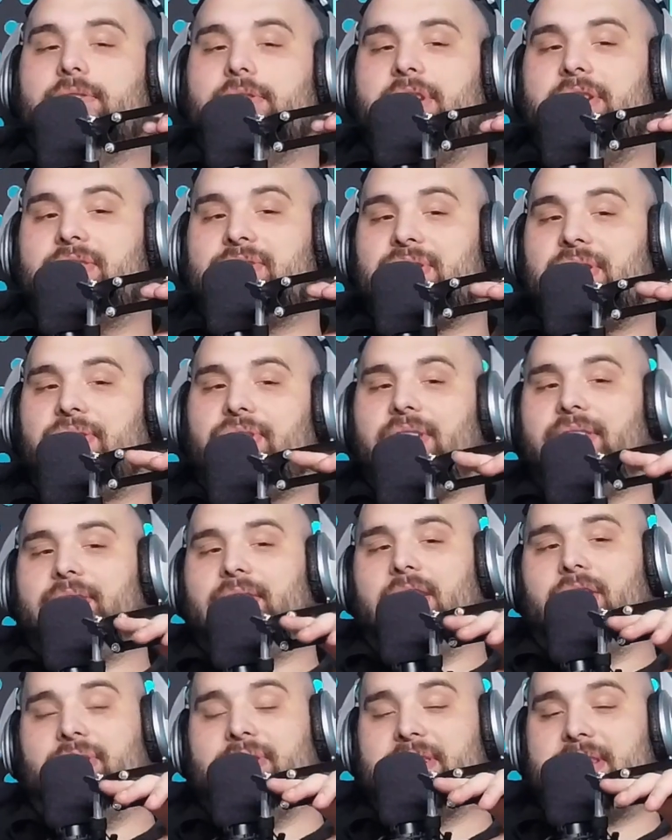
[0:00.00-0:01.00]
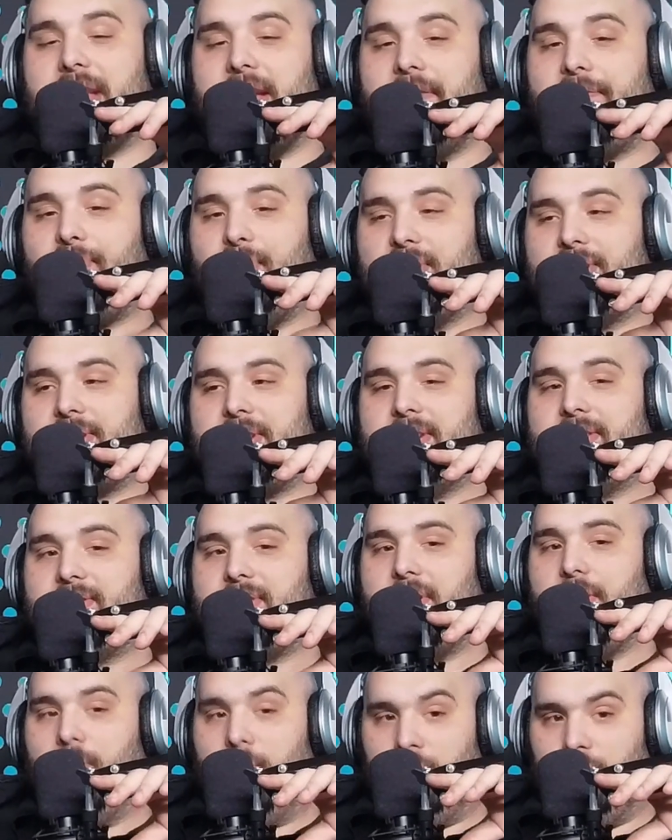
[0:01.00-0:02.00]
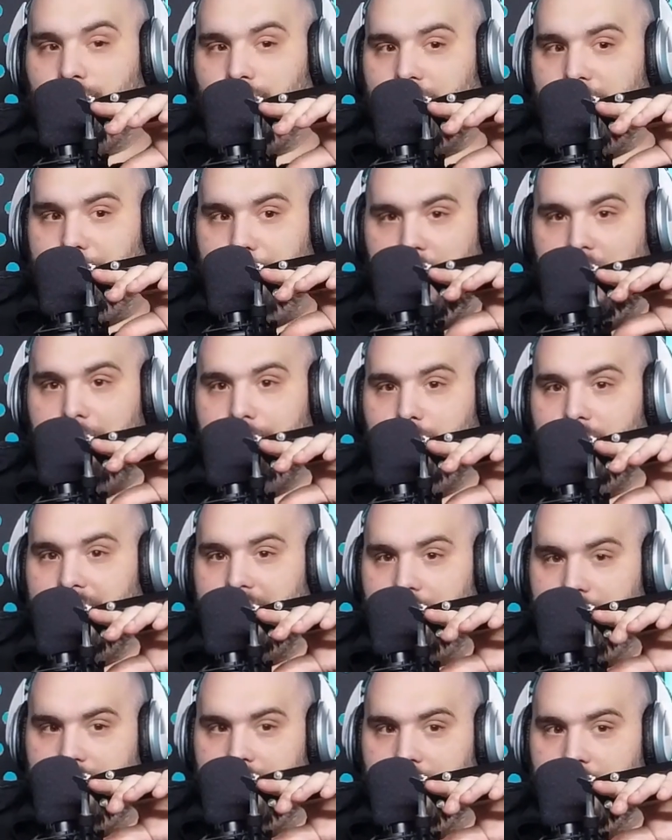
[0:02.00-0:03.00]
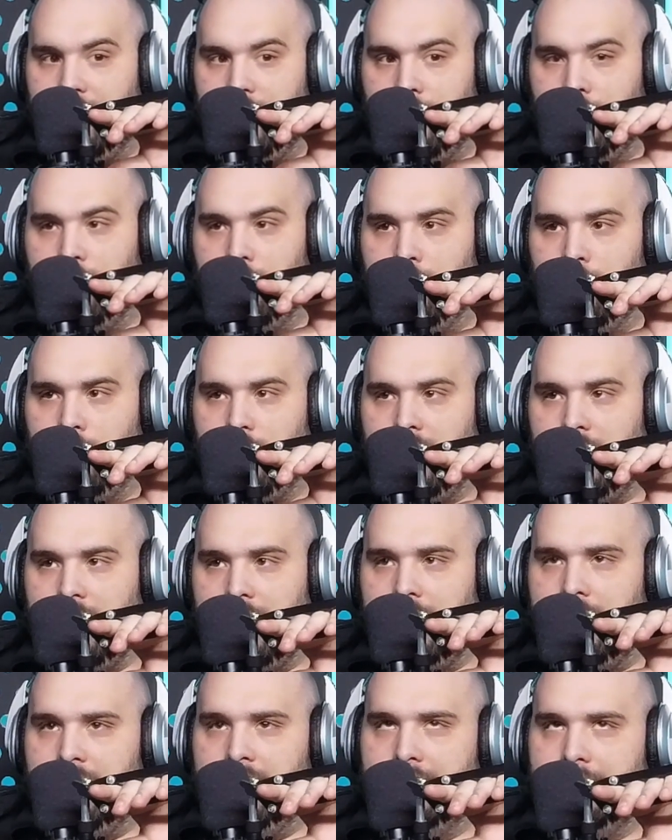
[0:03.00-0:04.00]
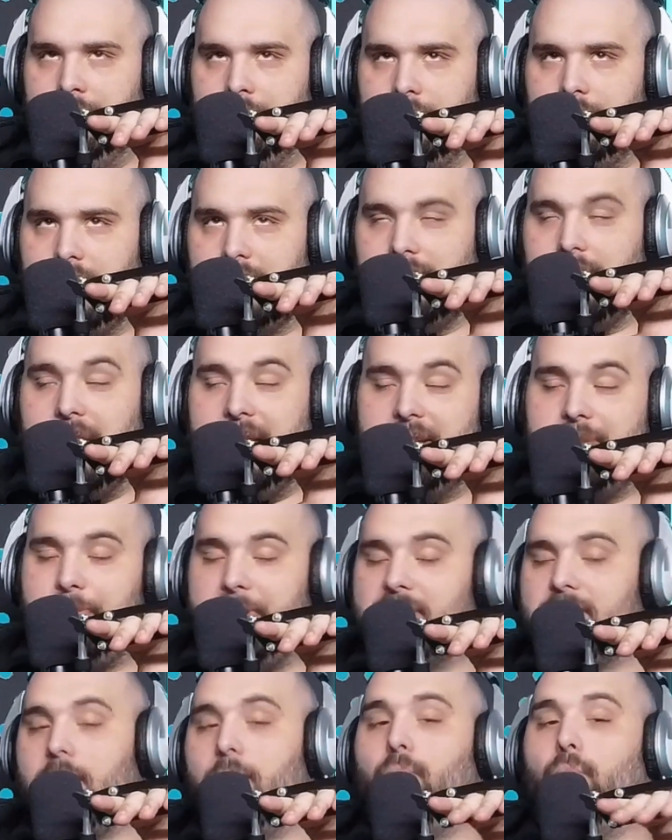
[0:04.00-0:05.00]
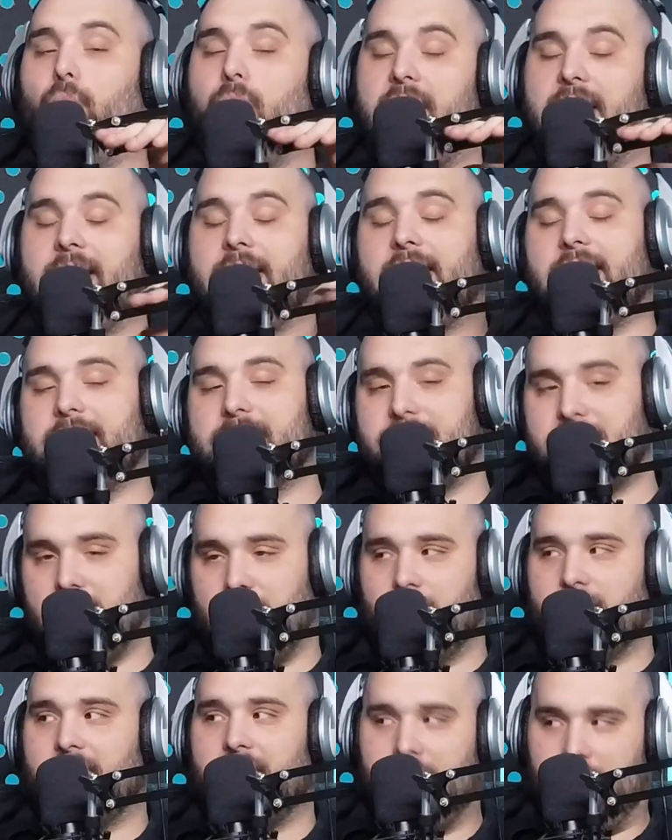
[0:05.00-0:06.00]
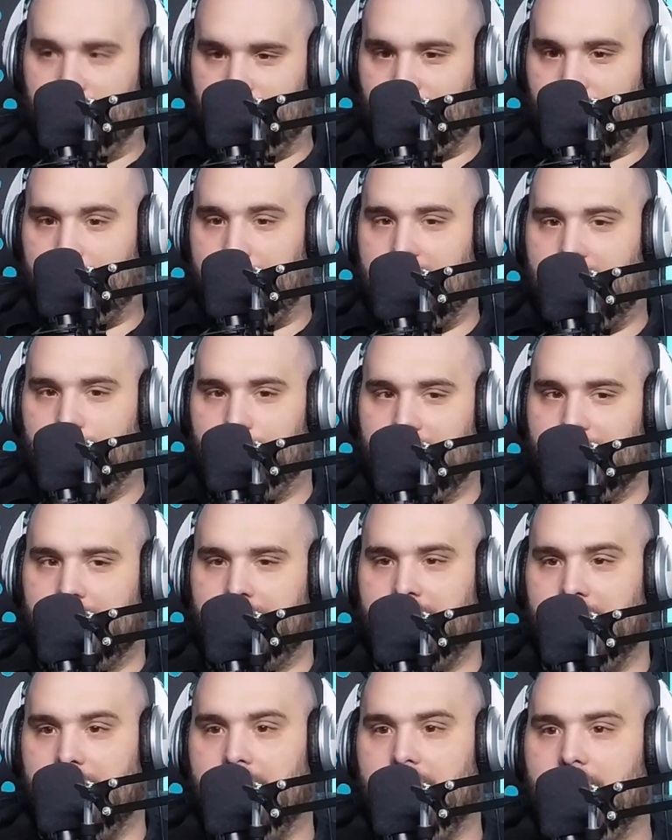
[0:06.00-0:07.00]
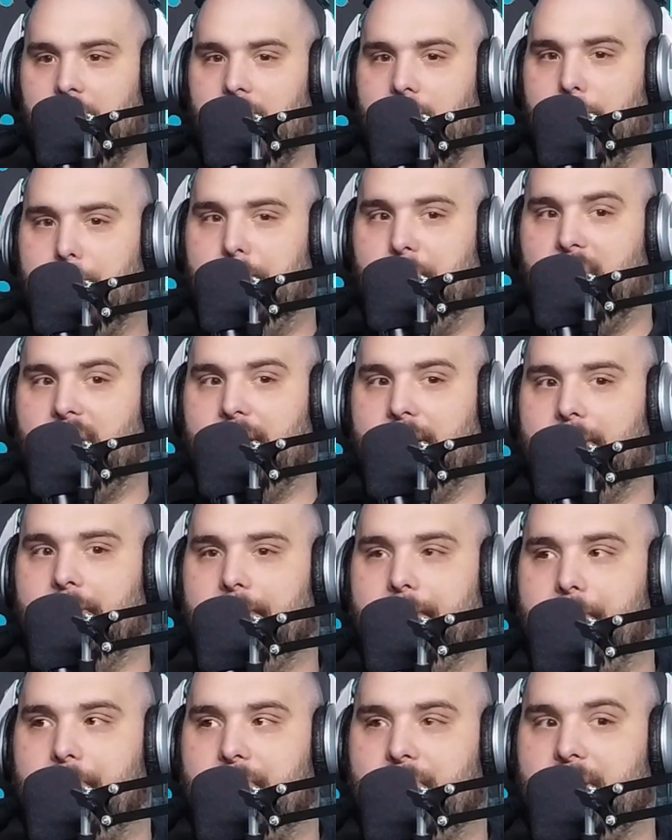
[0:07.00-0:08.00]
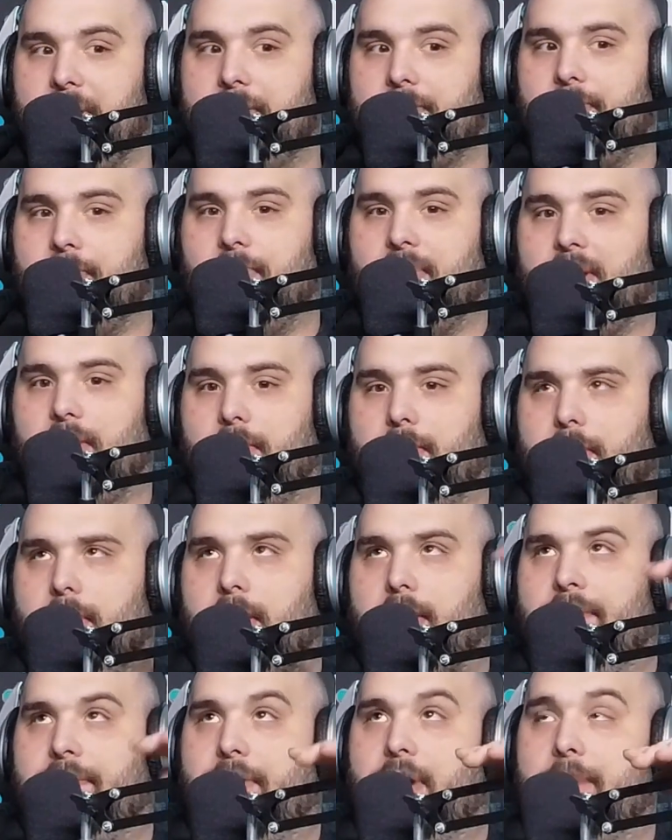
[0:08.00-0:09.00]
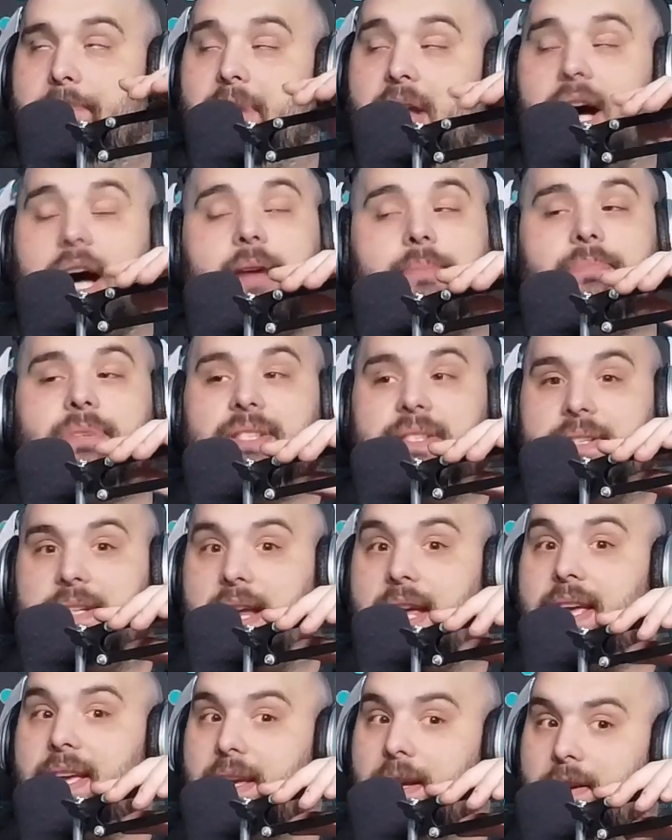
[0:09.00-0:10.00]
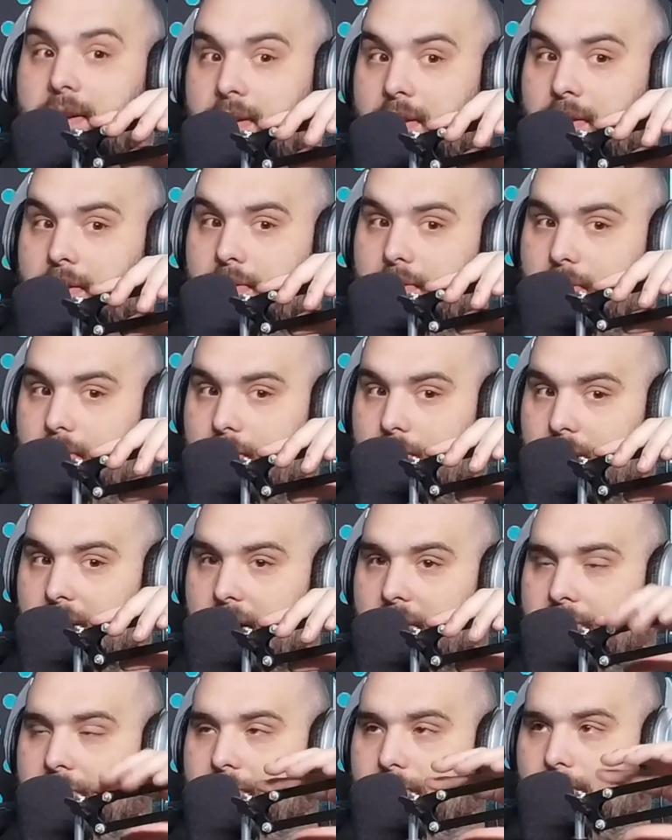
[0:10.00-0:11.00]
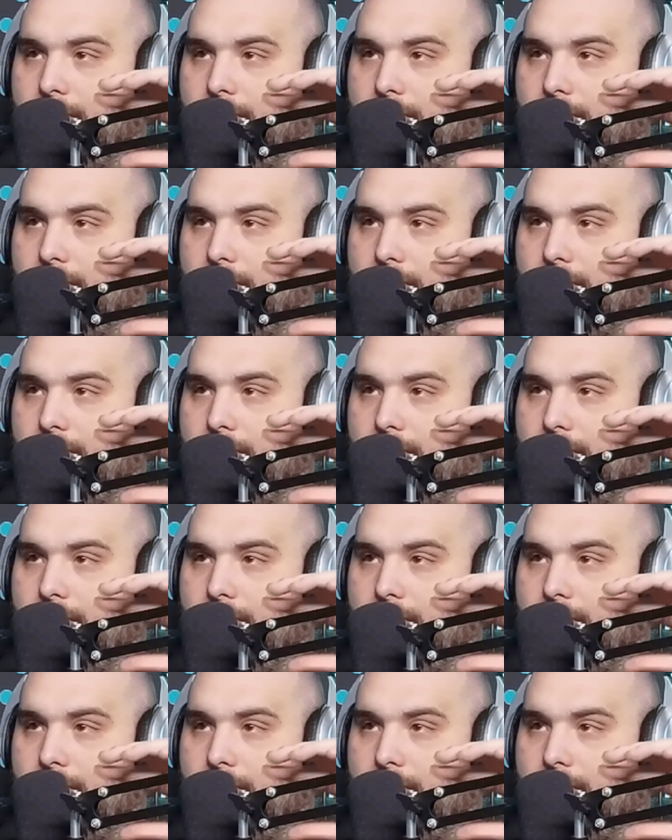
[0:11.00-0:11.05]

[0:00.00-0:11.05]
Here's the thing, though, is if this is the Old Republic, though, and it depends on when it is during the Old Republic, but if I'm not mistaken, if